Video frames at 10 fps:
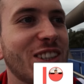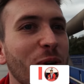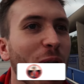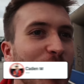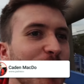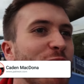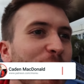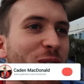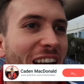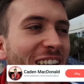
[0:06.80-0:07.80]
to my
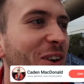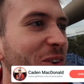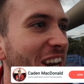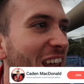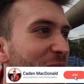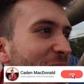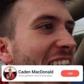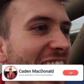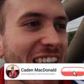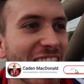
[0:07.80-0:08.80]
YouTube channel. Now
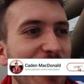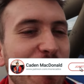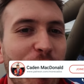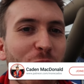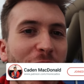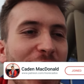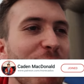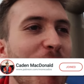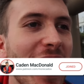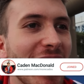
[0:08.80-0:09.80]
we are here for
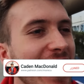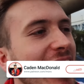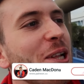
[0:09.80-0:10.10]
round one